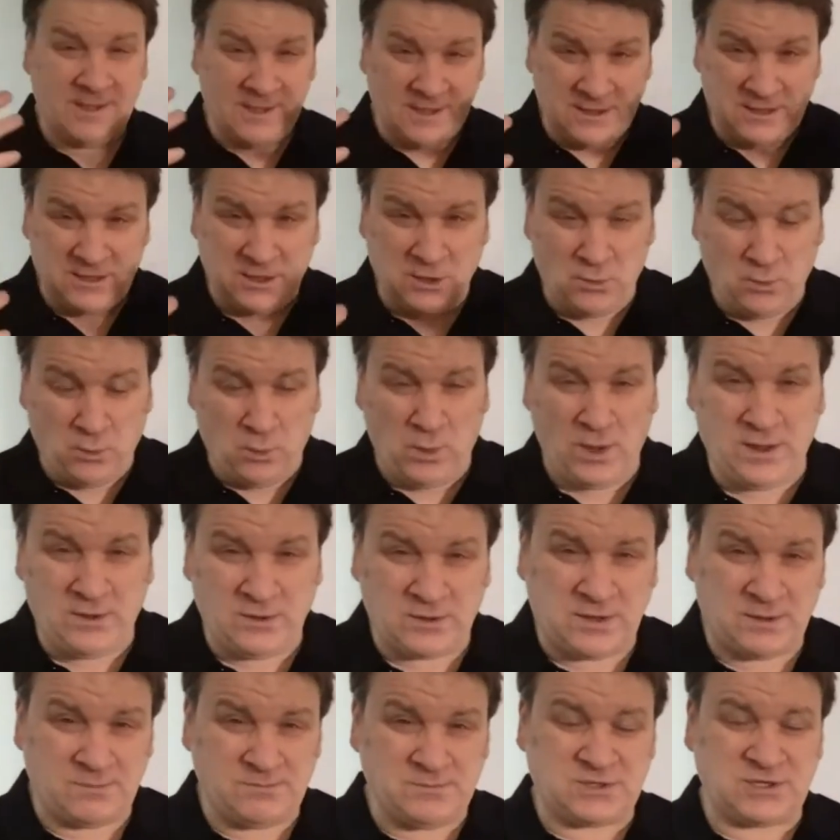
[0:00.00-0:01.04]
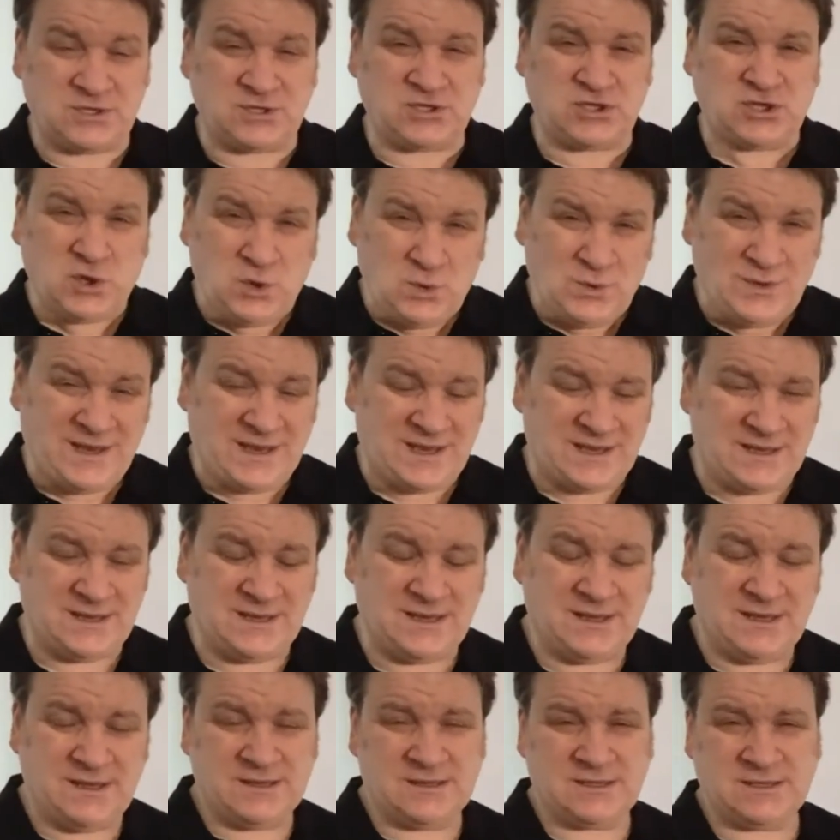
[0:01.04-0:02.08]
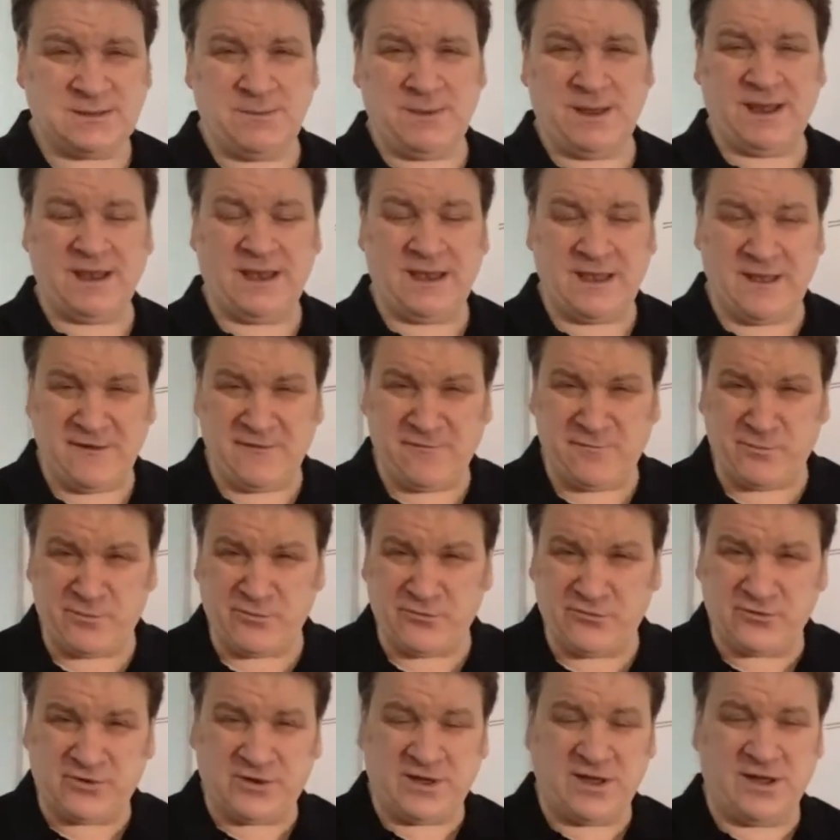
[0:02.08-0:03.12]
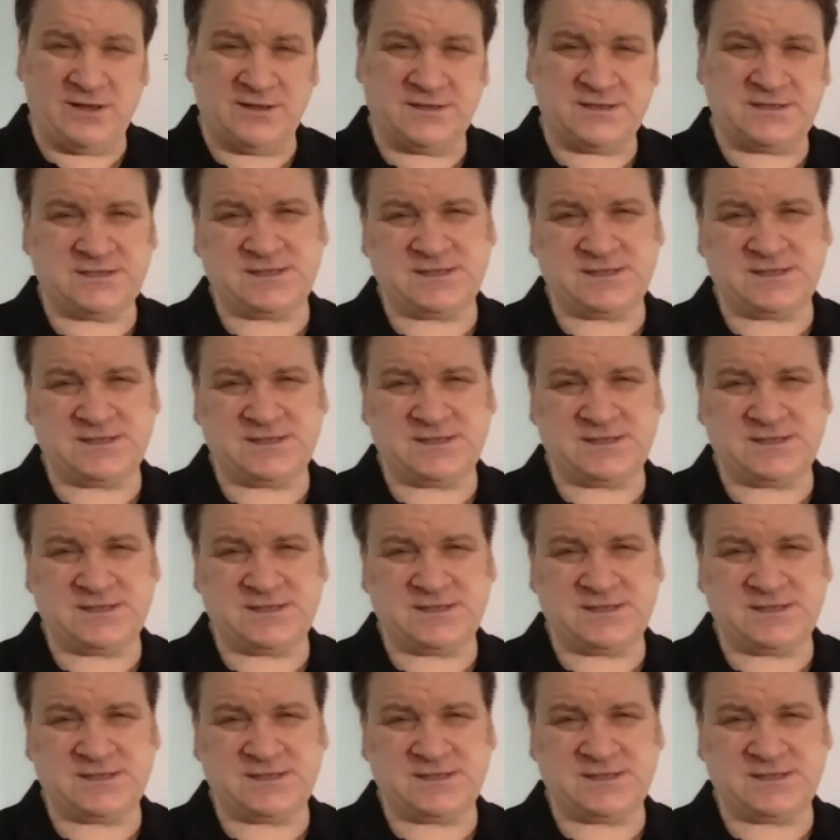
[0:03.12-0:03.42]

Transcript: you're welcome to tune in to my live broadcasts.